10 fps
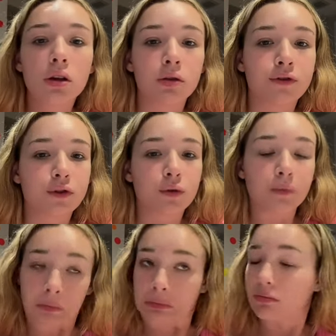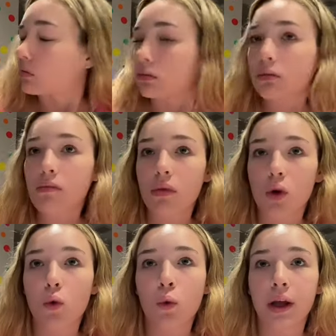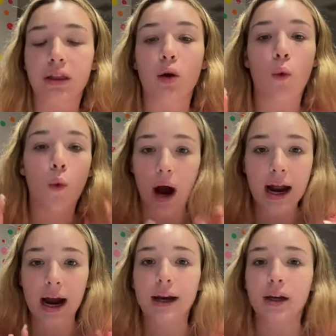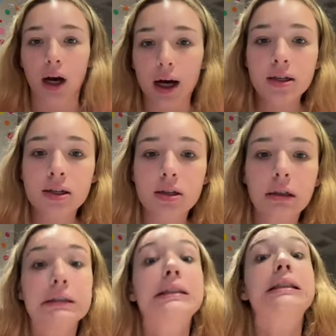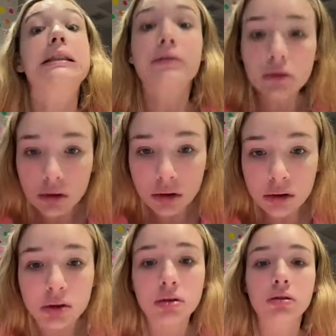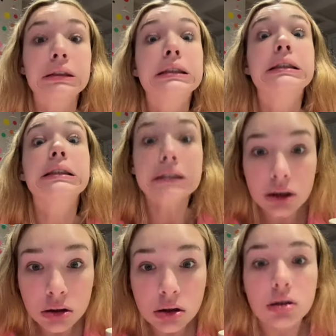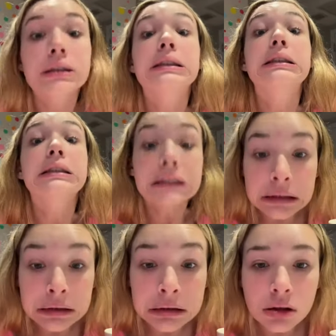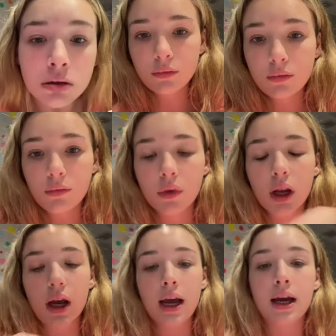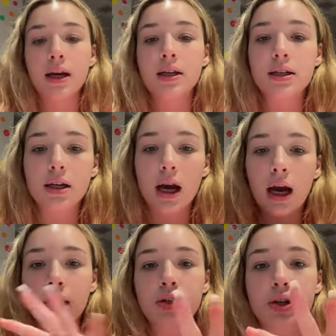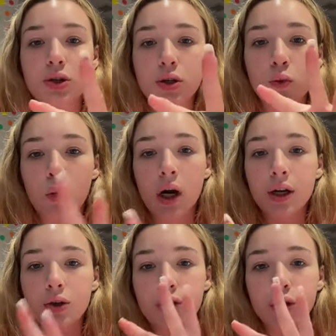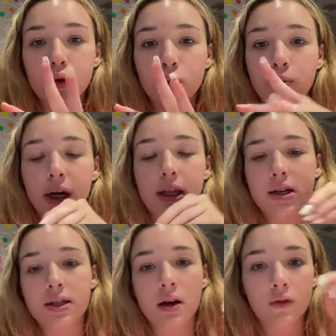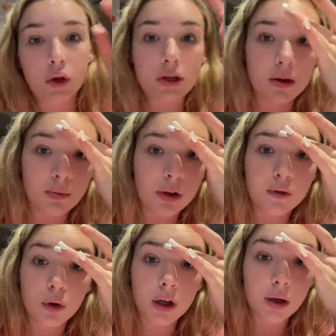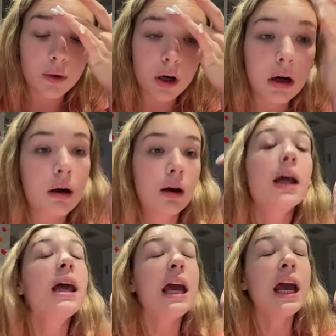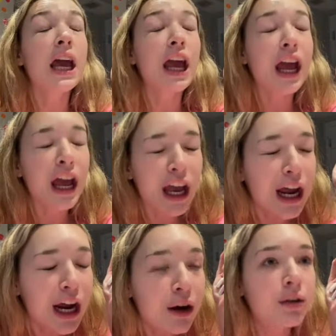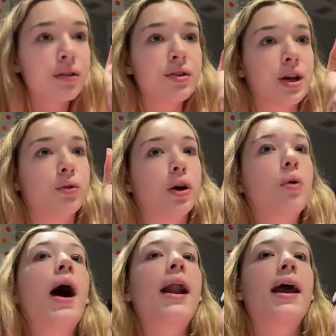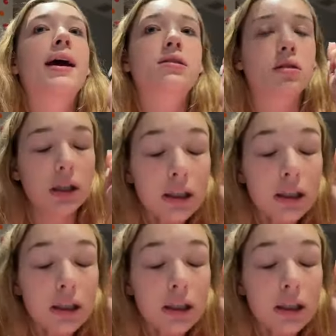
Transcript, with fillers: oof, with why I cuss. Oof, oof, oof. And I just wanted to break this down very simply for you. Uh, dildo head ass.